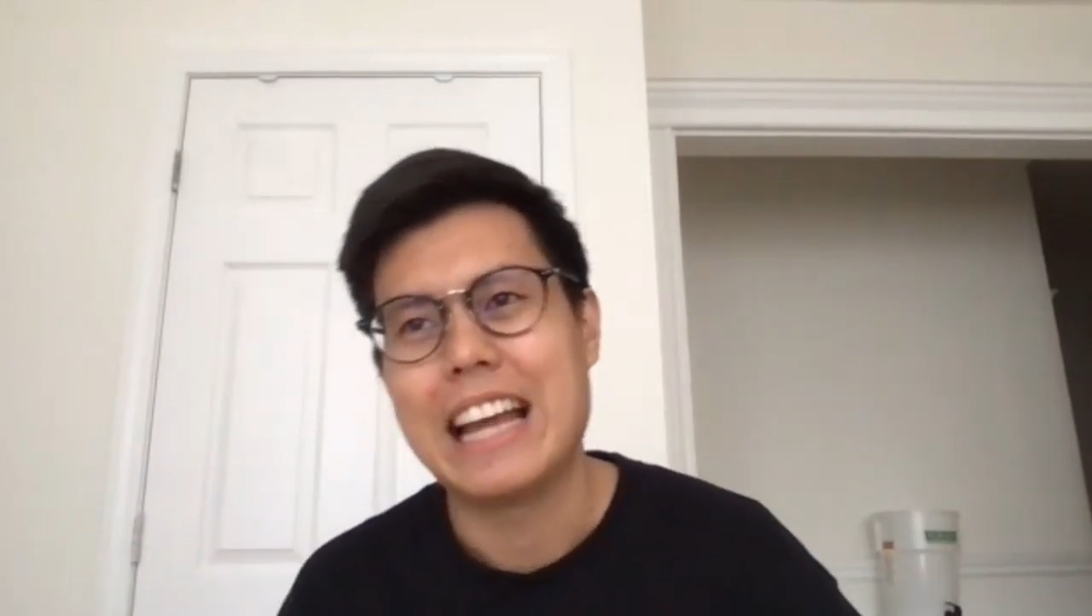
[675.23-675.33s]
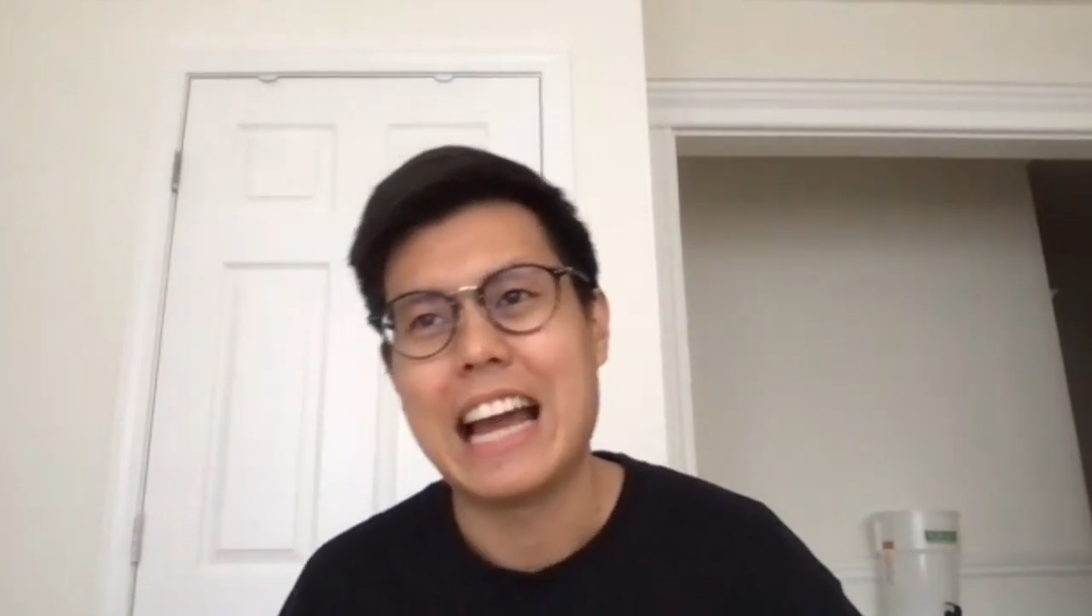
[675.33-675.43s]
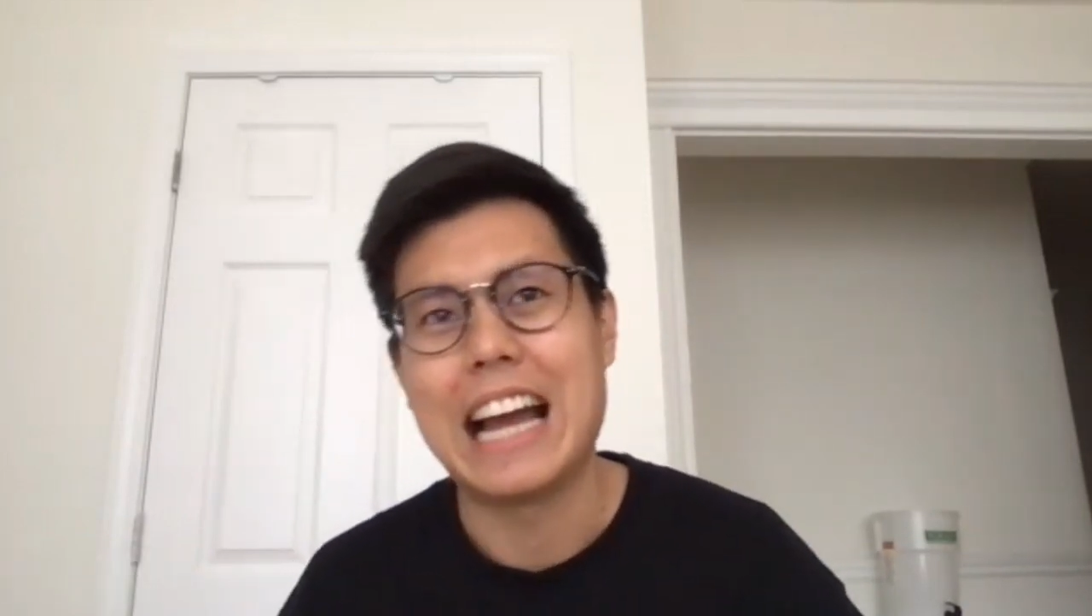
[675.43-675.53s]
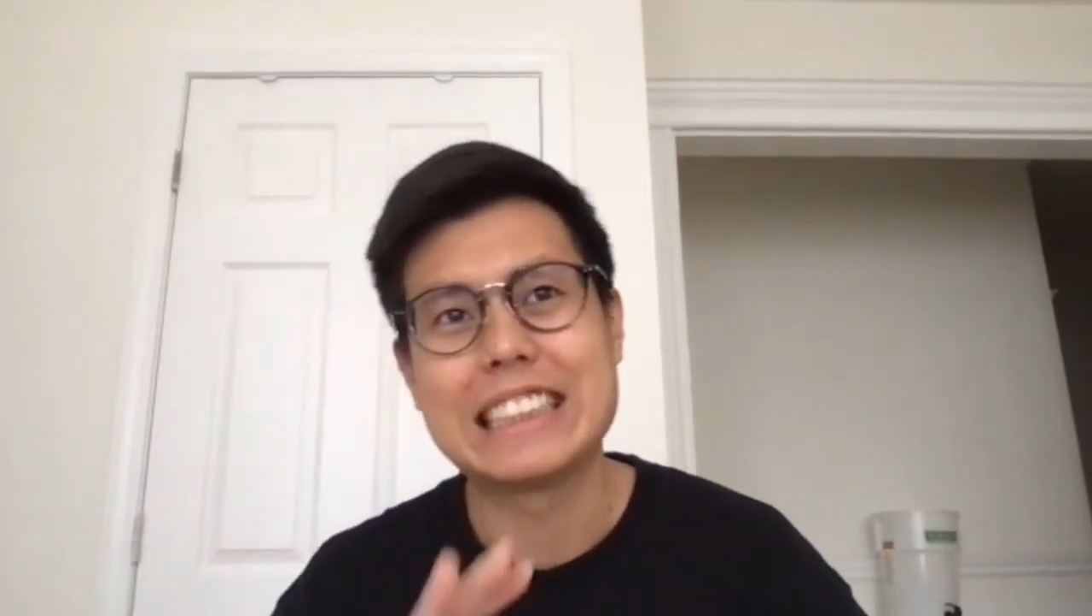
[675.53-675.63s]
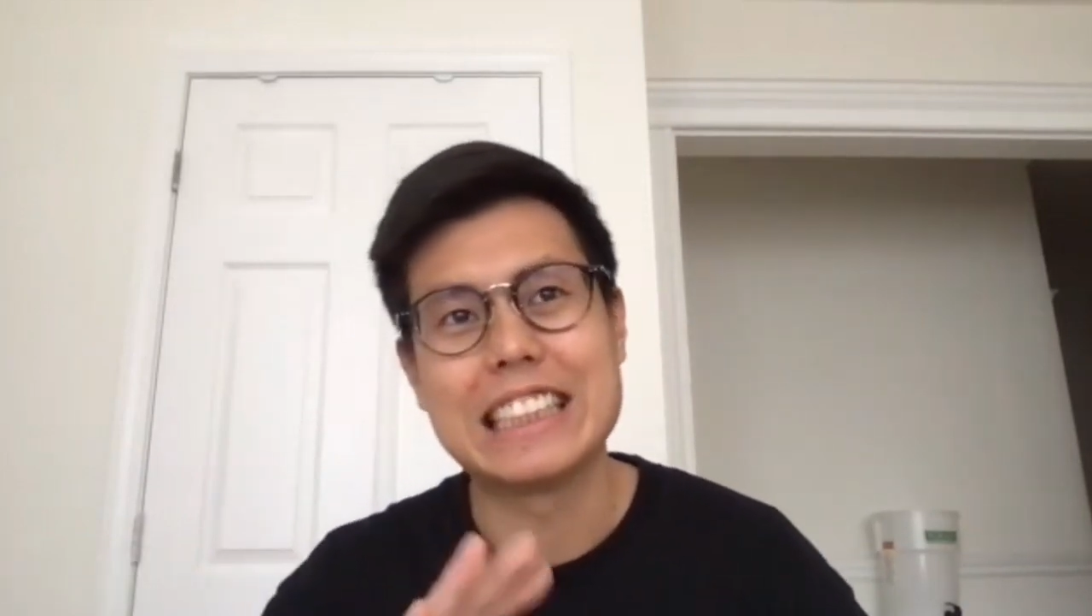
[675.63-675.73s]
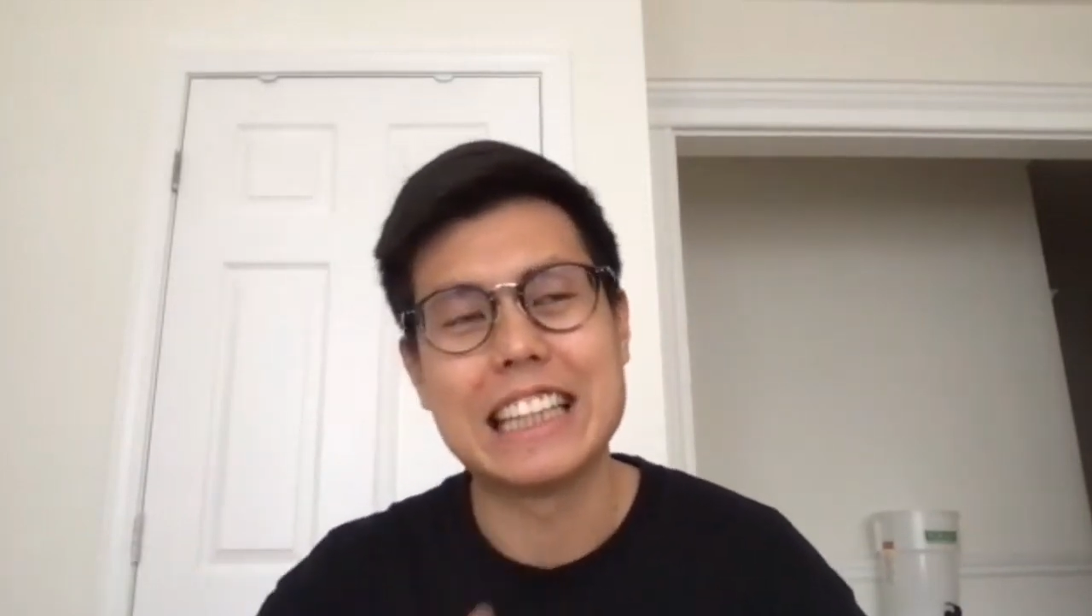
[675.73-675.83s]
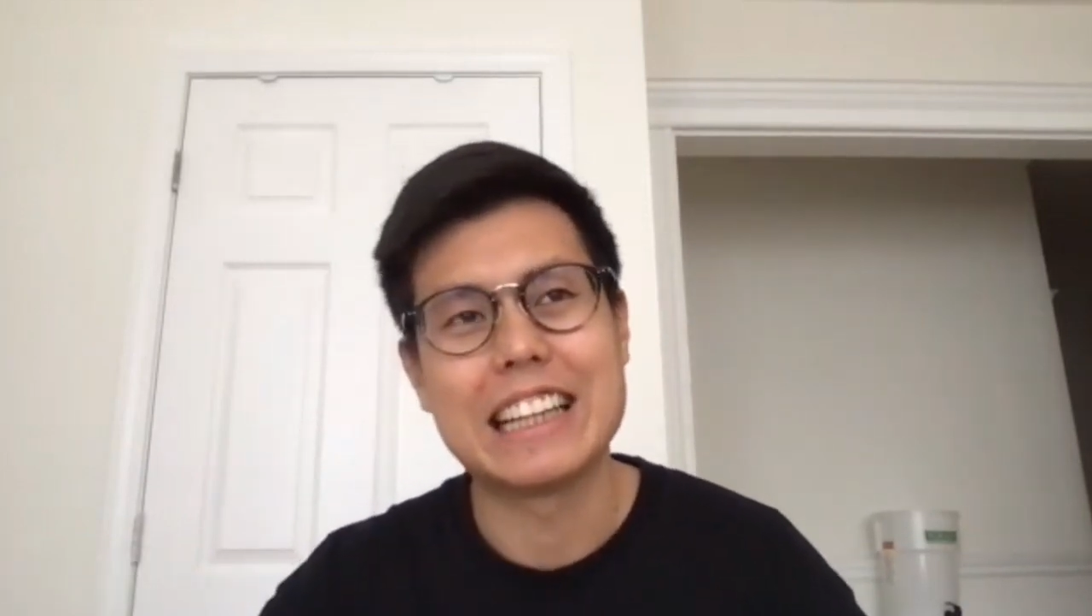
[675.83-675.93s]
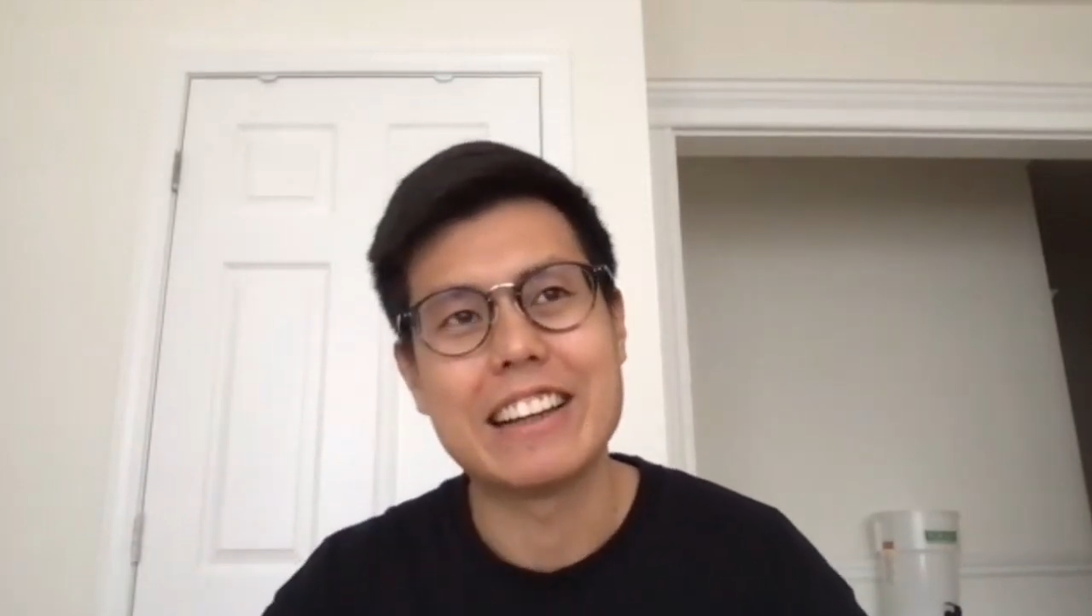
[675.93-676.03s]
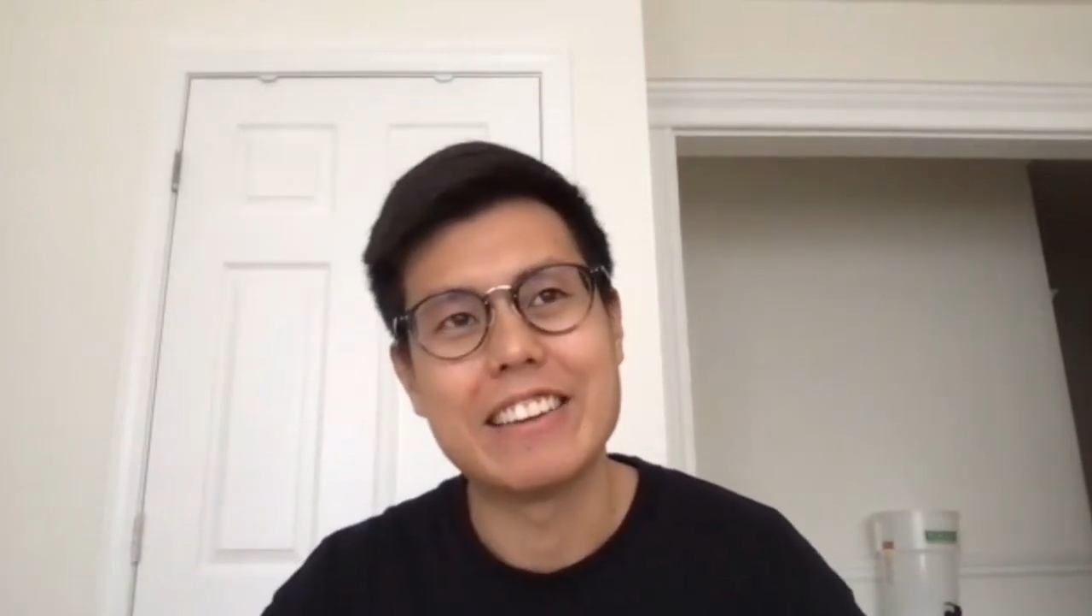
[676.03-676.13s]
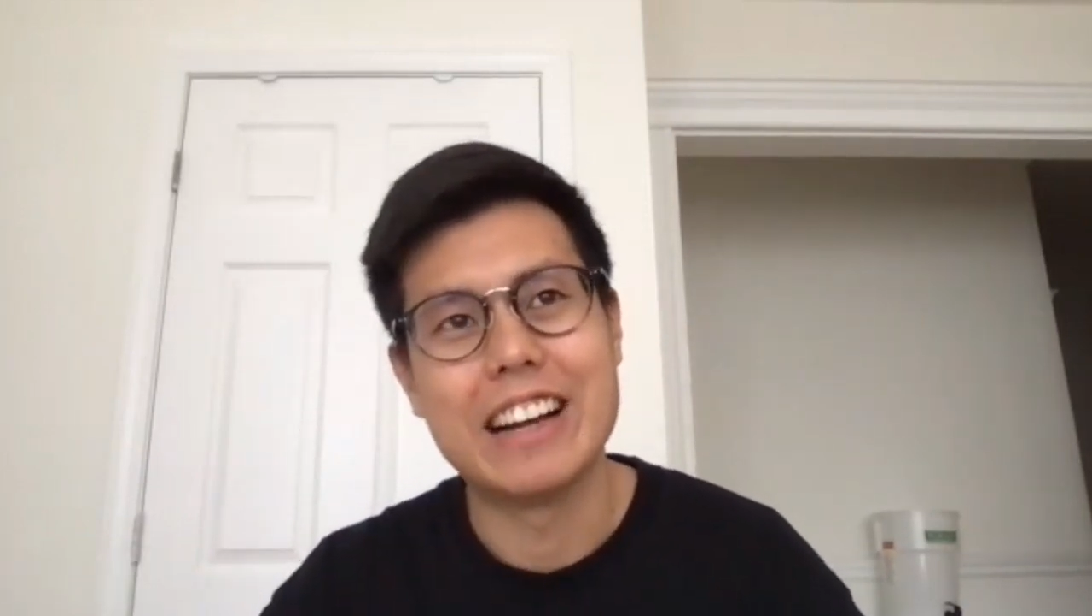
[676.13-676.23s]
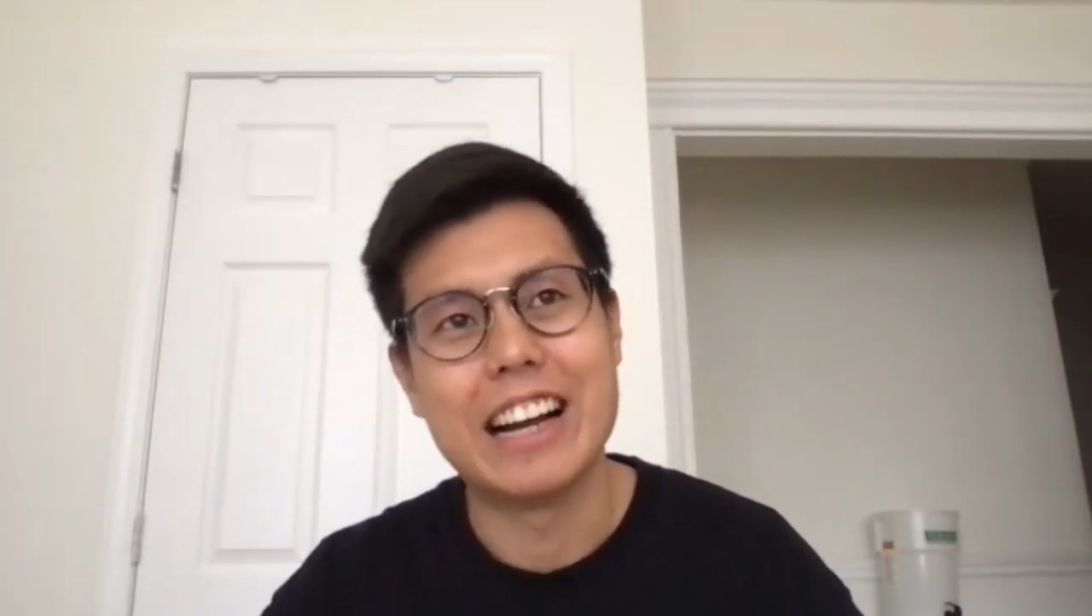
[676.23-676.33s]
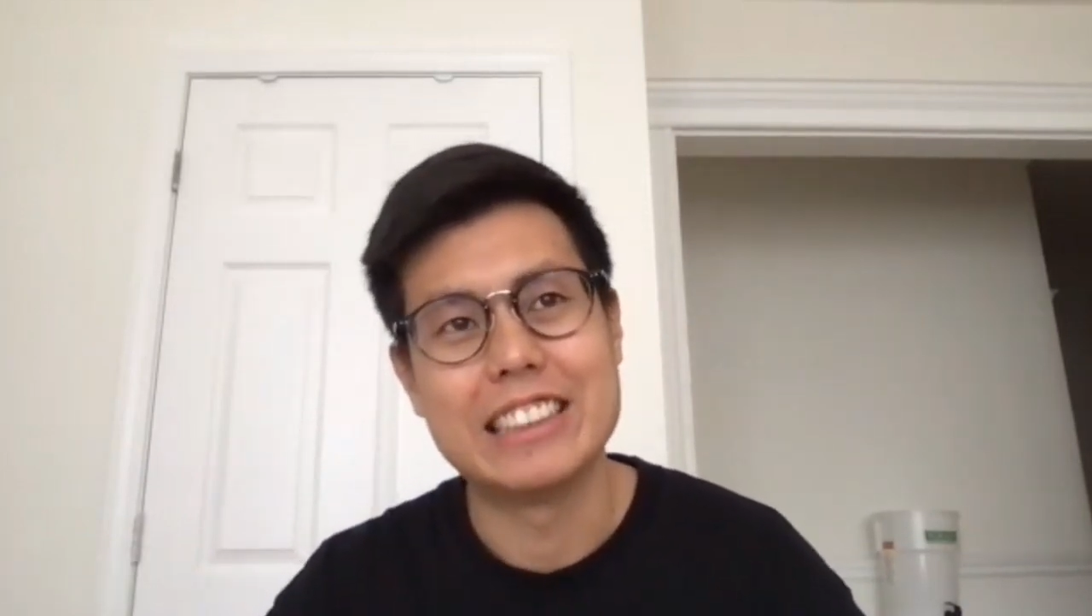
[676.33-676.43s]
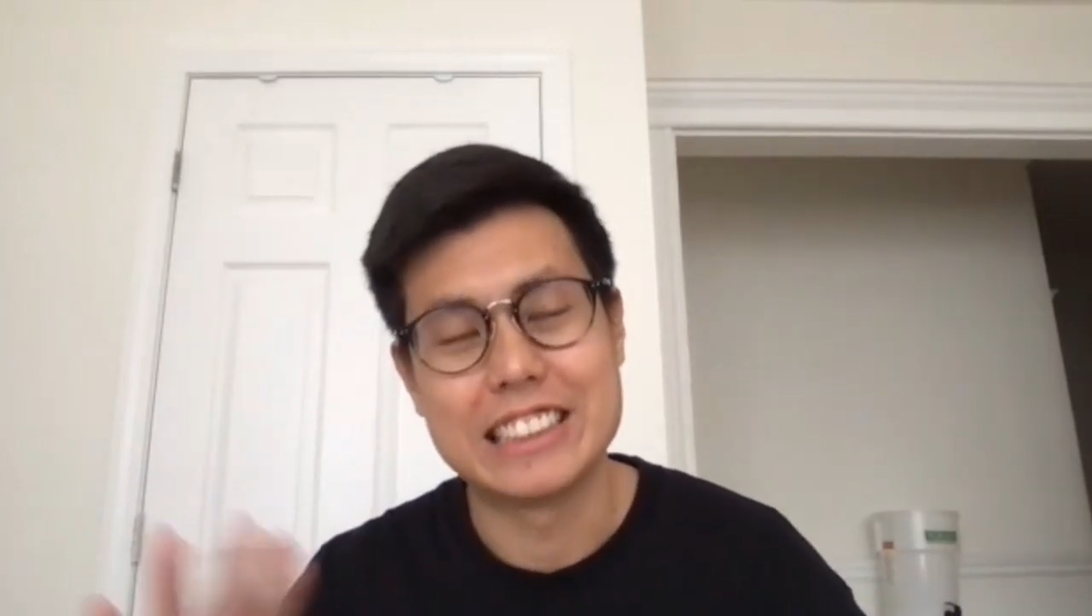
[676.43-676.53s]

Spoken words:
has like the